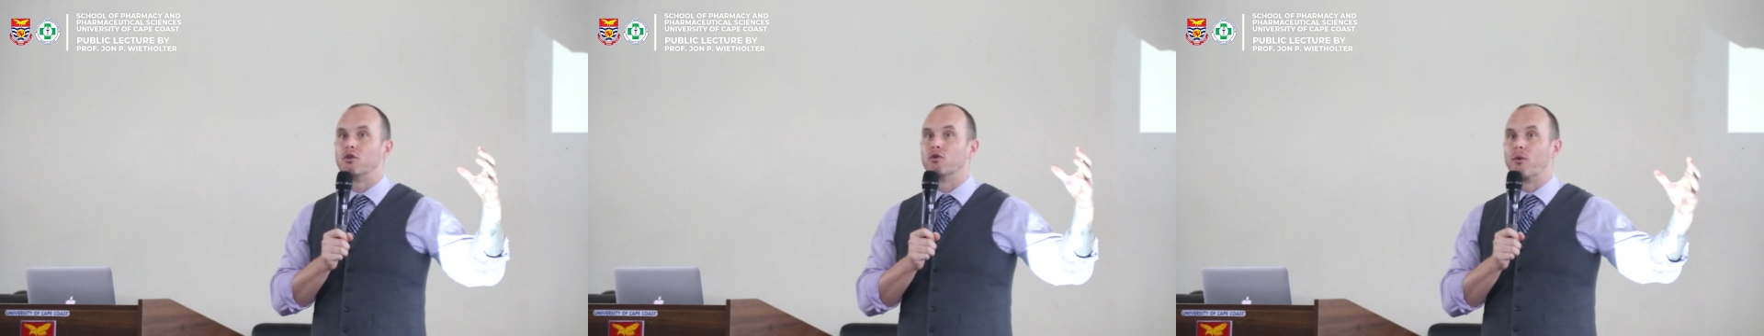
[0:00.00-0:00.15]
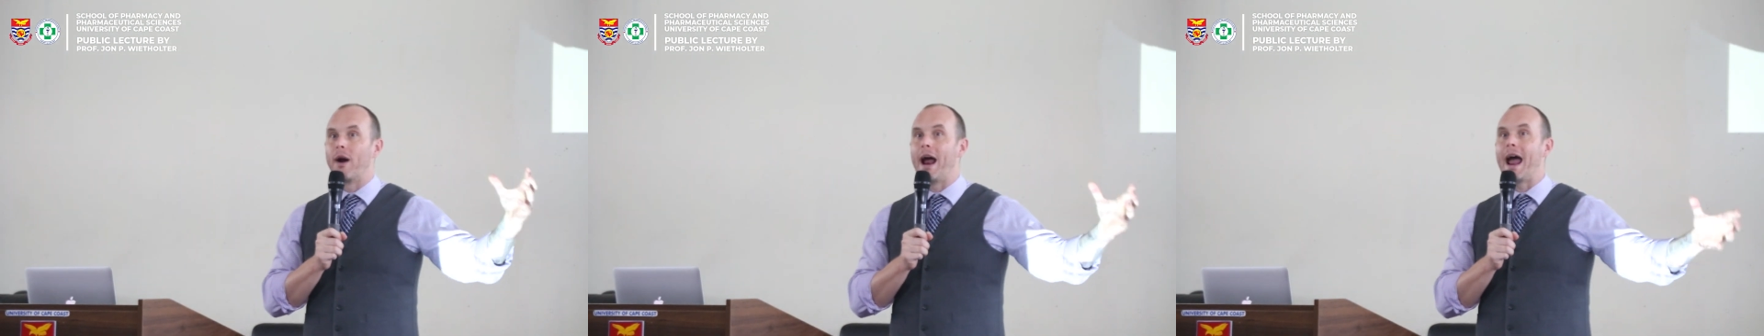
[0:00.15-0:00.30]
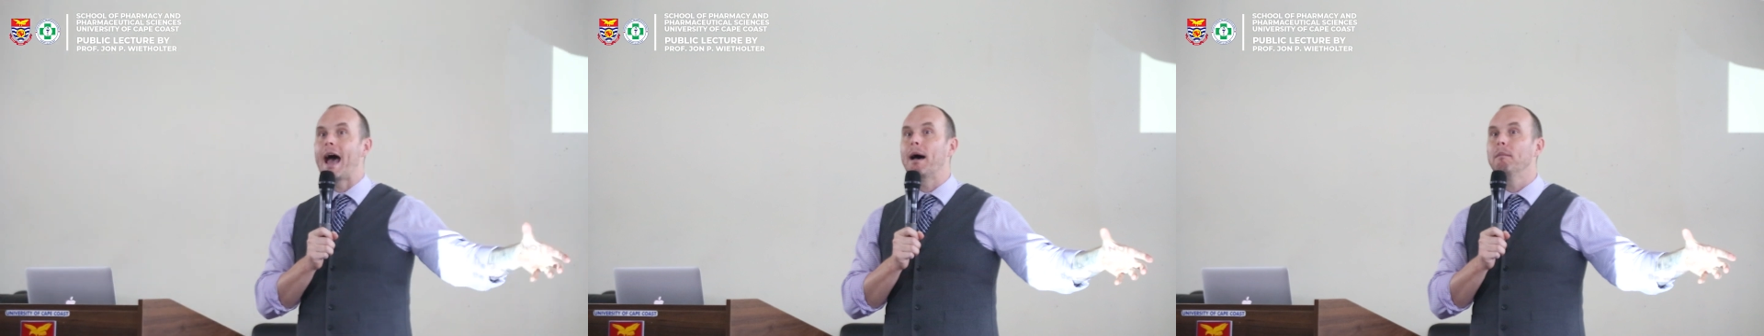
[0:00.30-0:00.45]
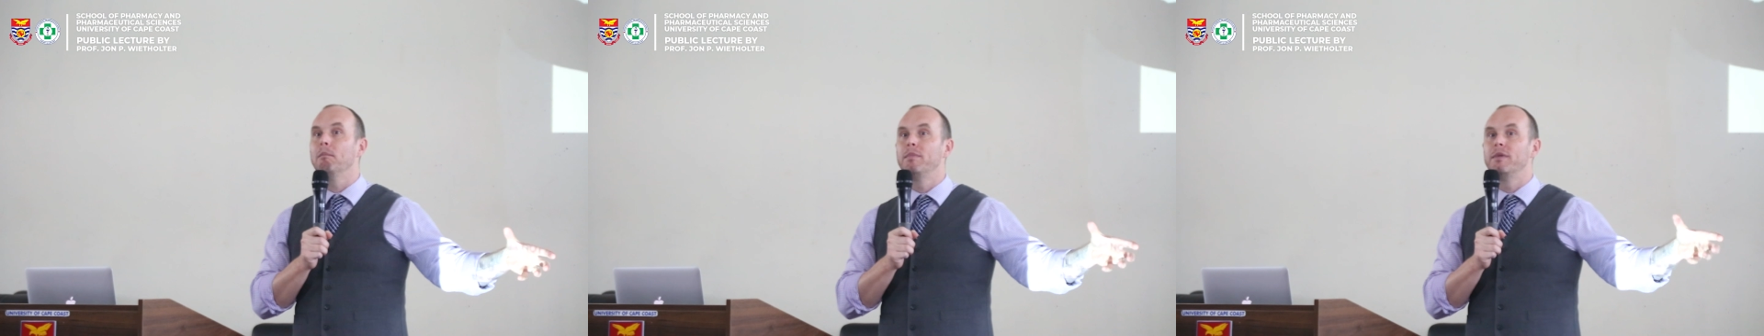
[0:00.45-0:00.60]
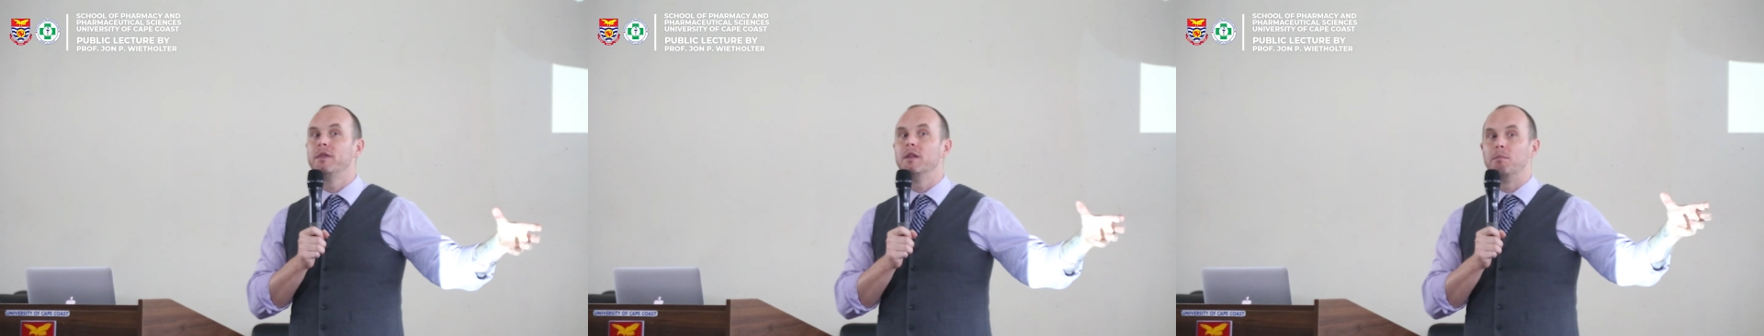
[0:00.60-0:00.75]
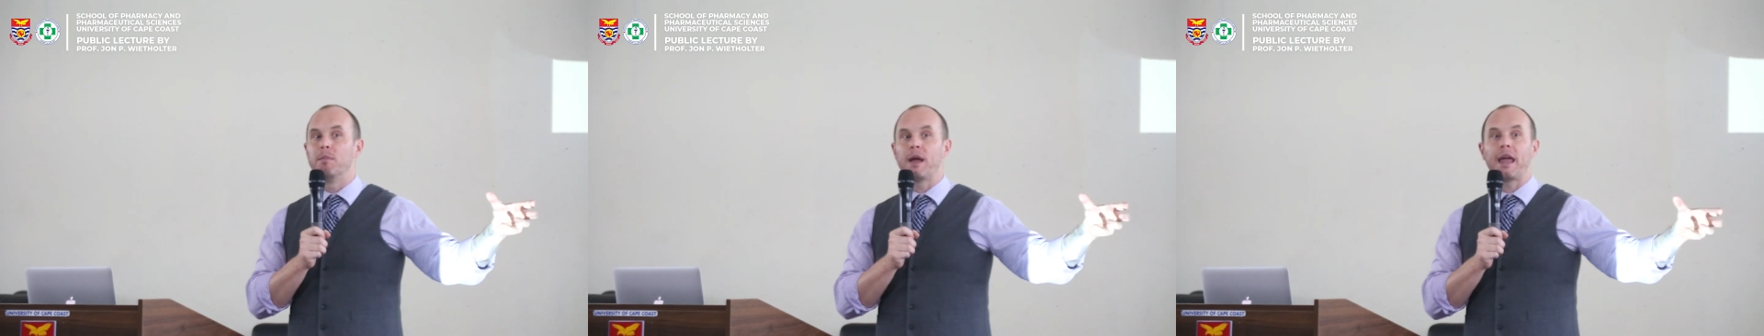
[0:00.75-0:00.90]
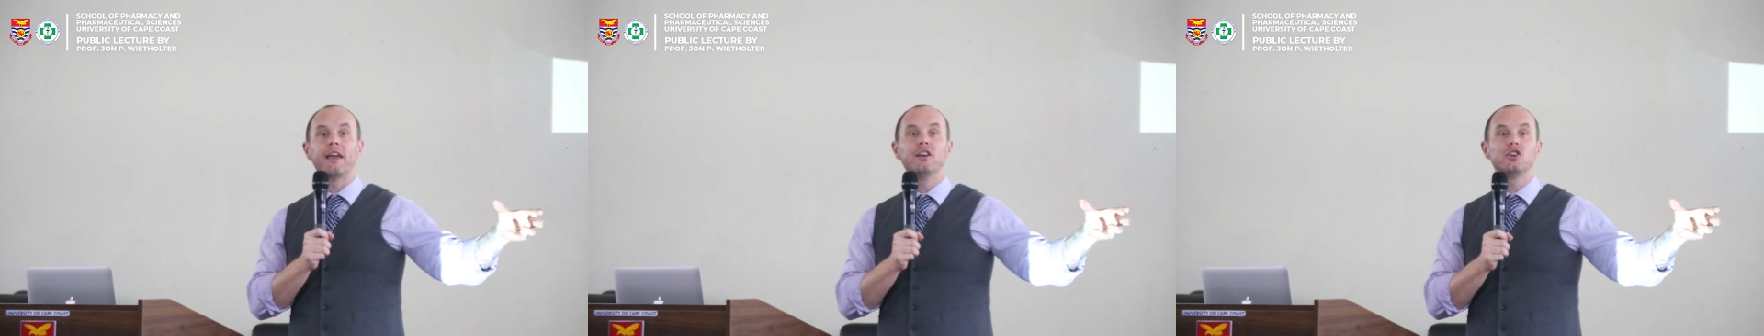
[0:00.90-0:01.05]
grab
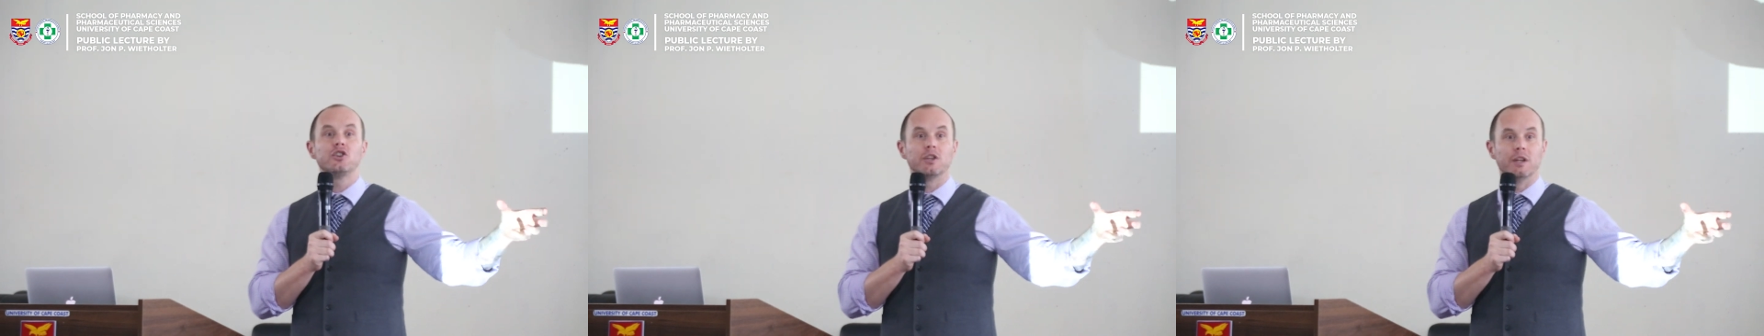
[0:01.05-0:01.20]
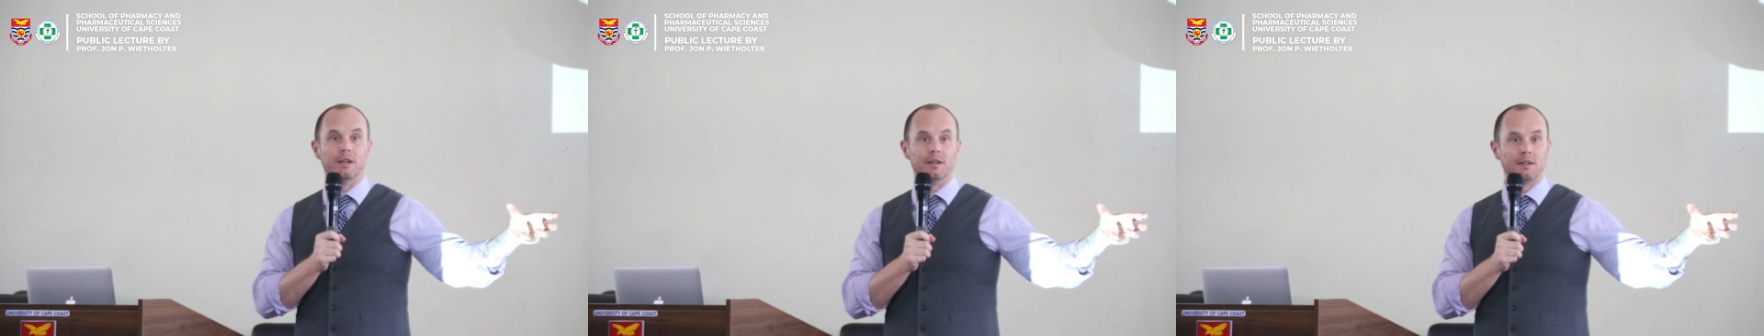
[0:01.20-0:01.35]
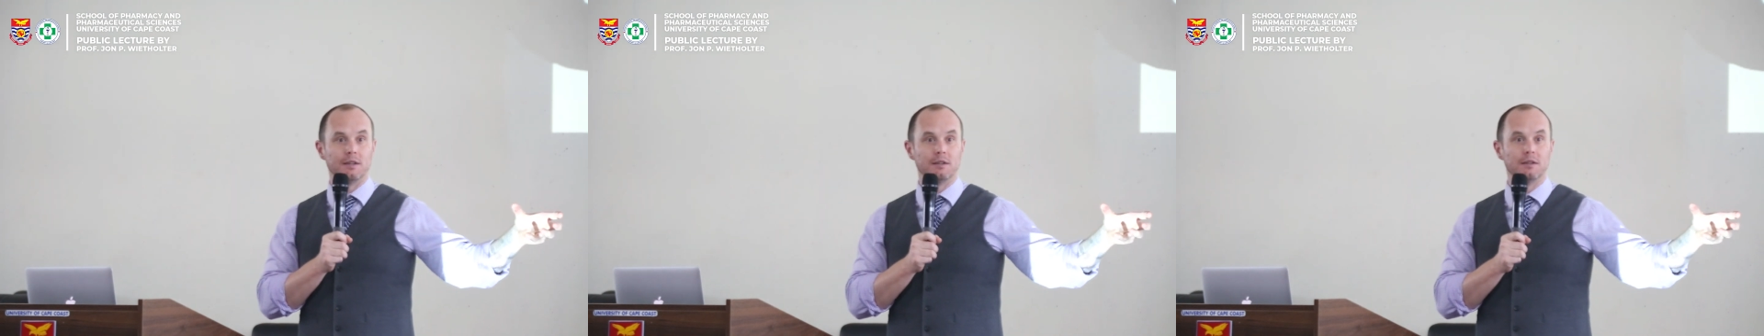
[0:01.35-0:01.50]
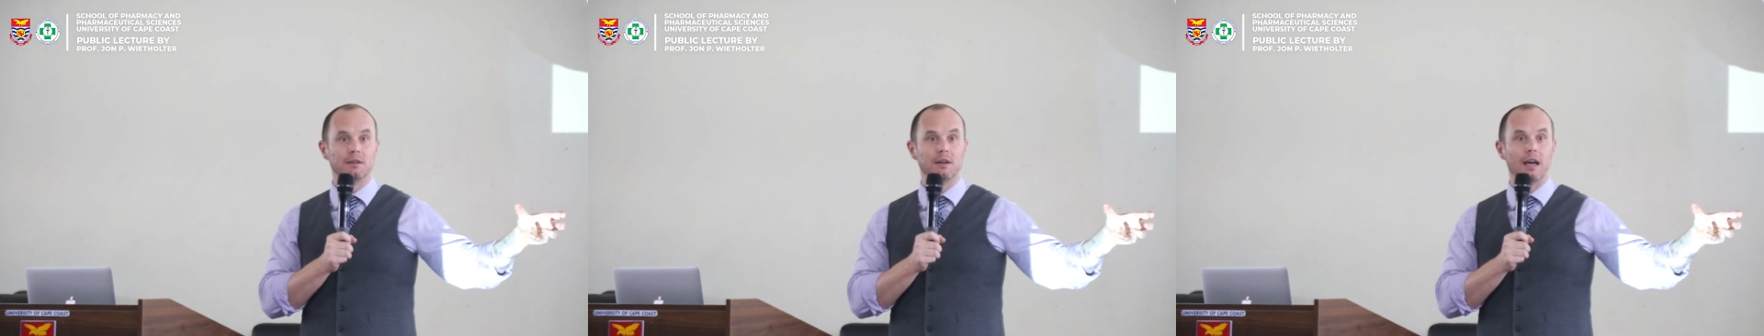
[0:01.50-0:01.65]
the patient